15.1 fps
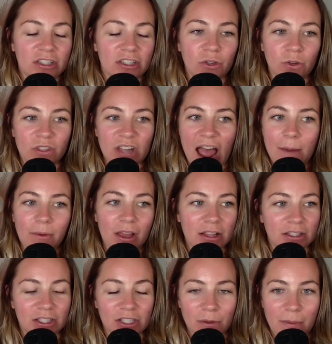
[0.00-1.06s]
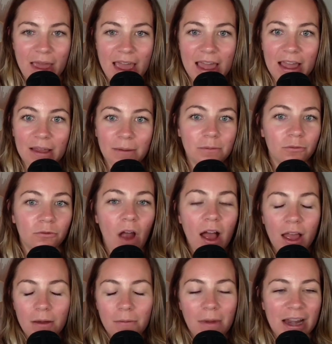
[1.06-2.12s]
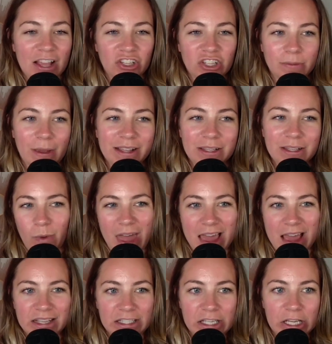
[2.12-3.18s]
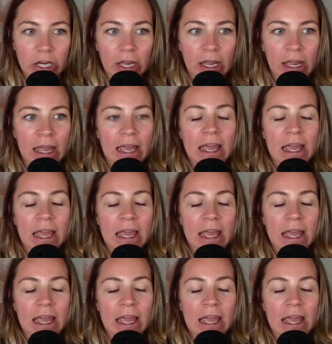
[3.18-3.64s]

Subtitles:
too time consuming. Rocket Money just makes it way easier.